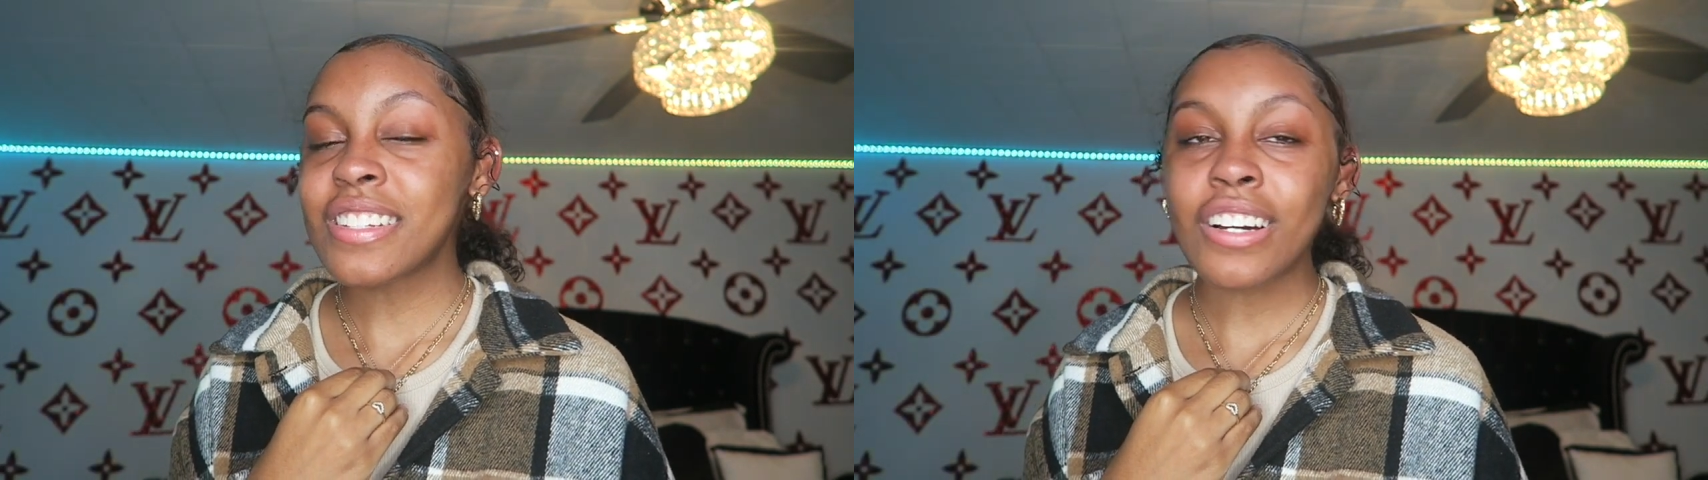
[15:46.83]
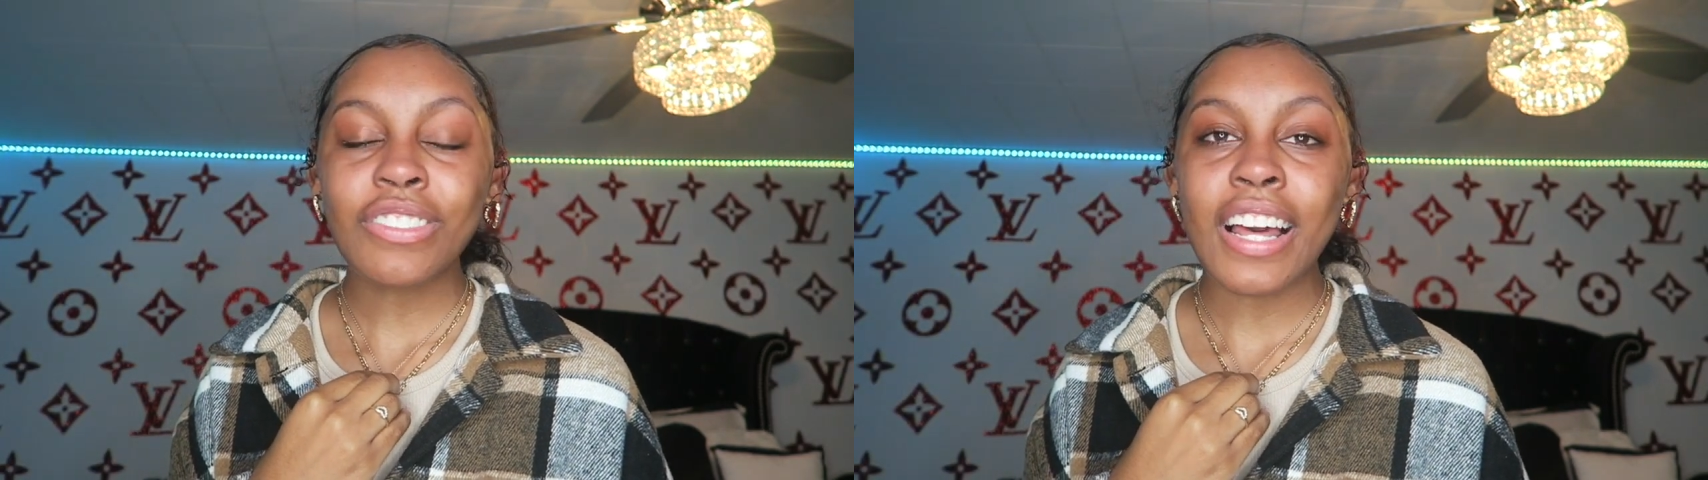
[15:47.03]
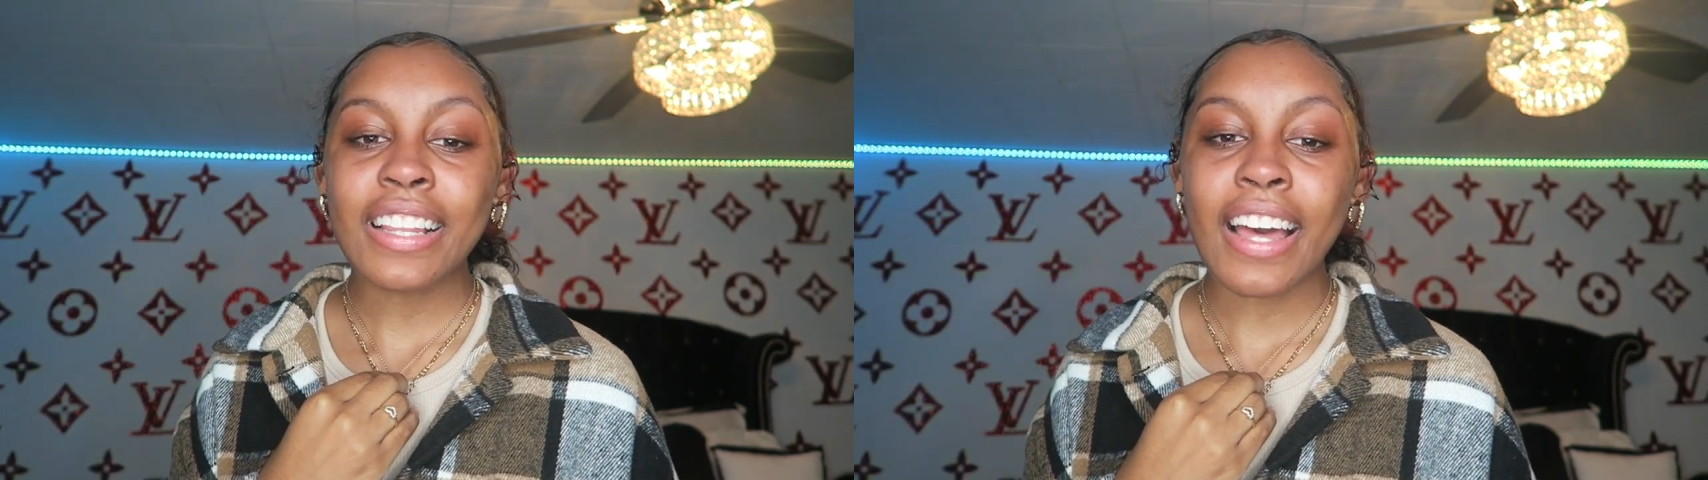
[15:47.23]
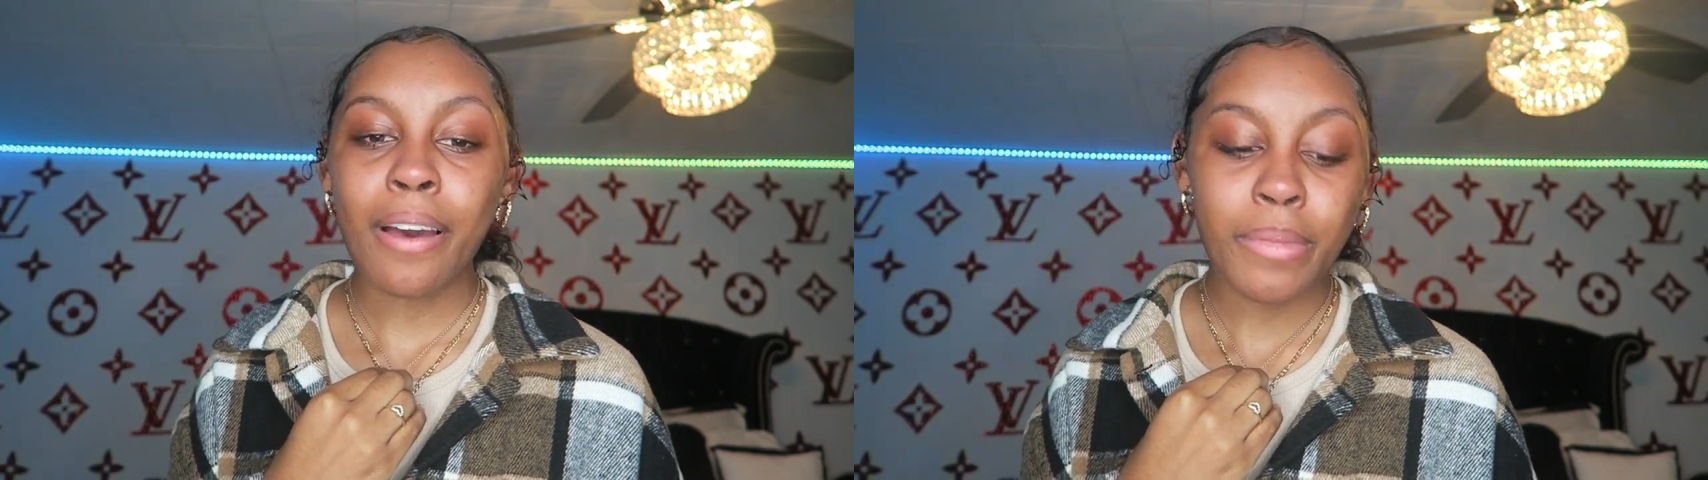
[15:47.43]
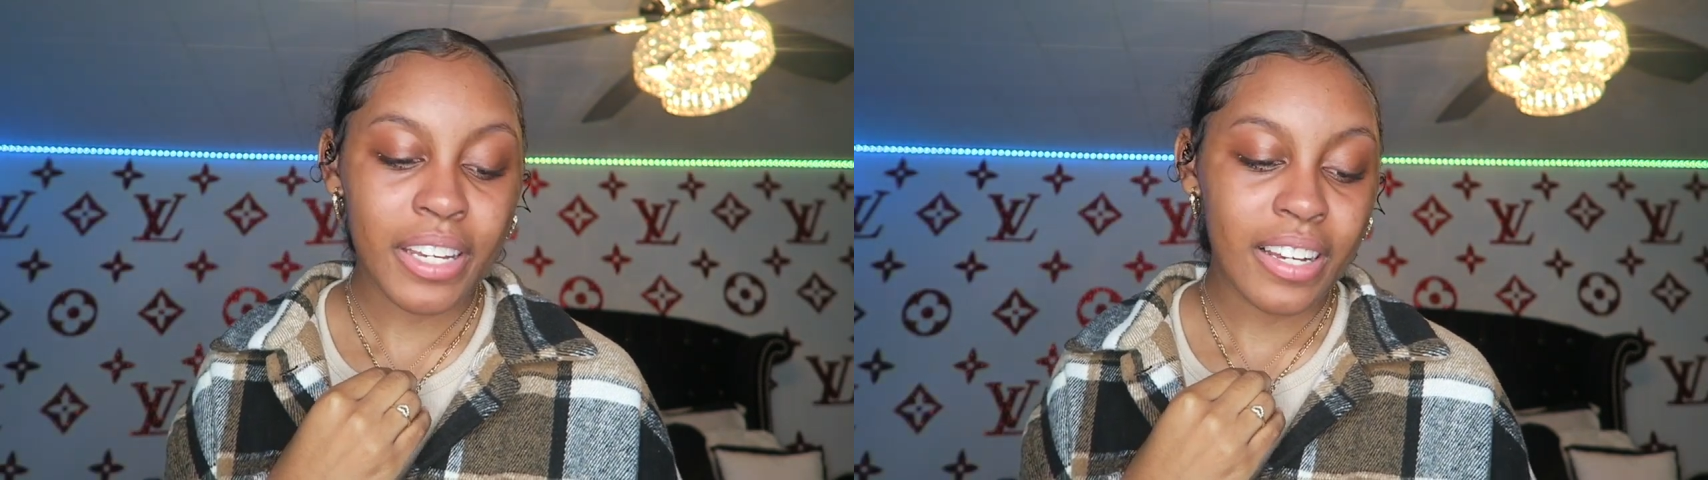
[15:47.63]
stuff like
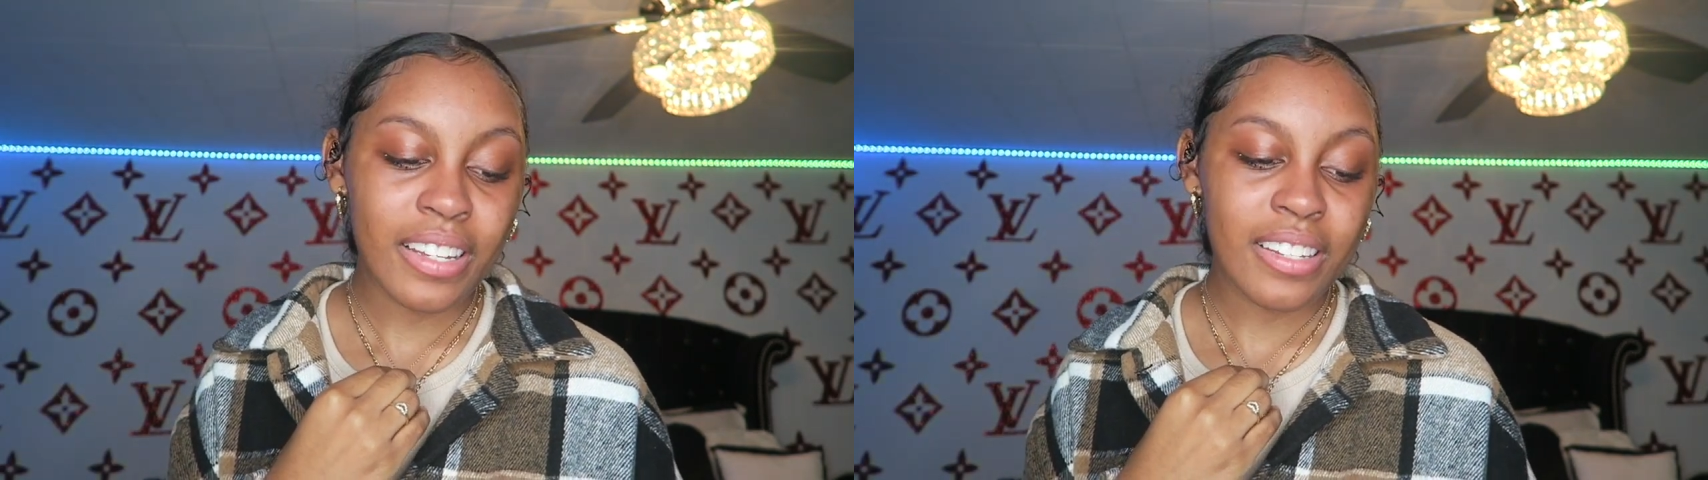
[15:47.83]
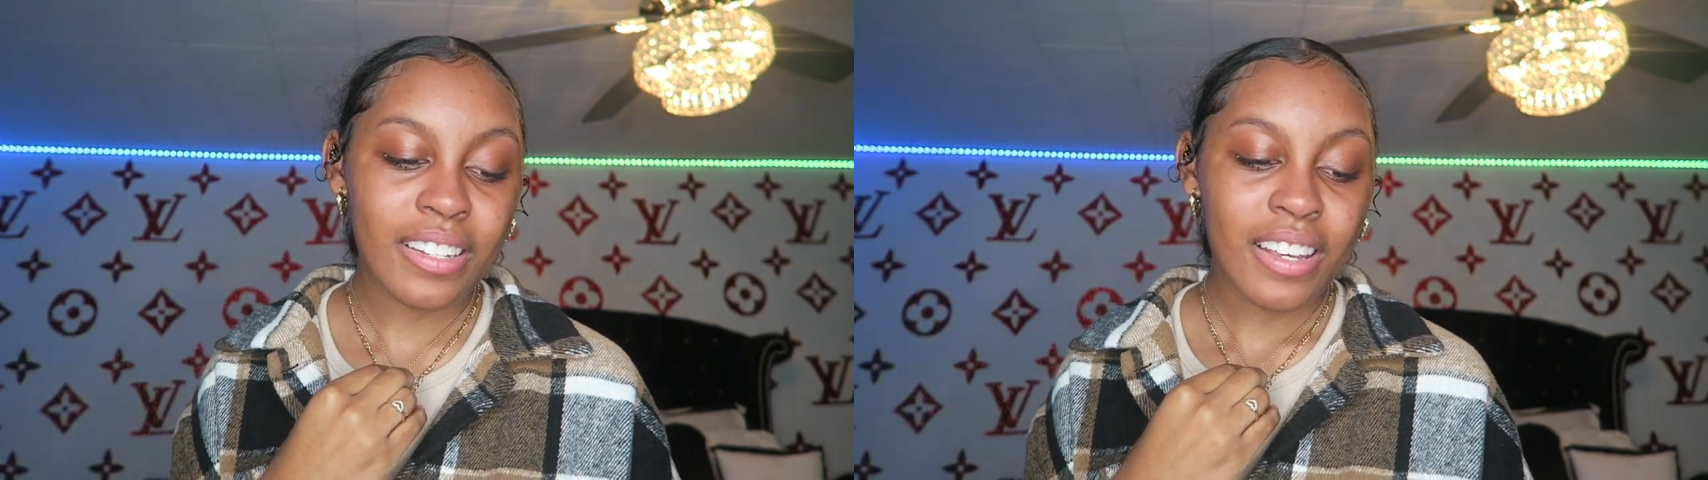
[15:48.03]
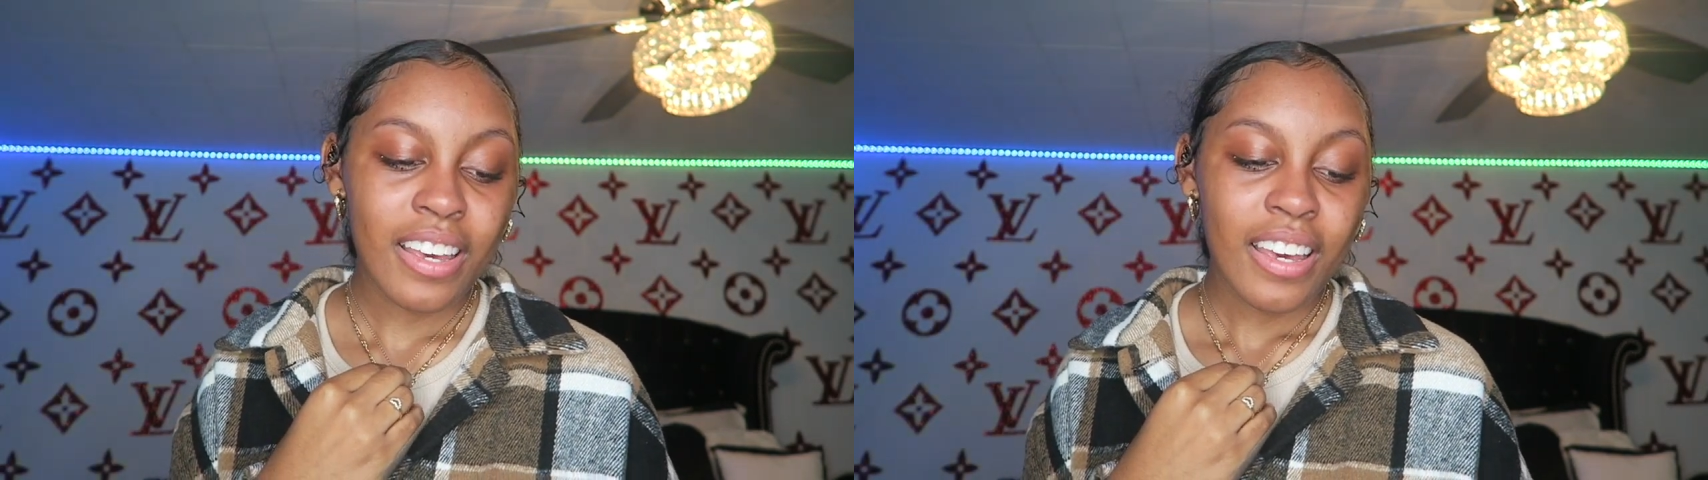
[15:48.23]
that, because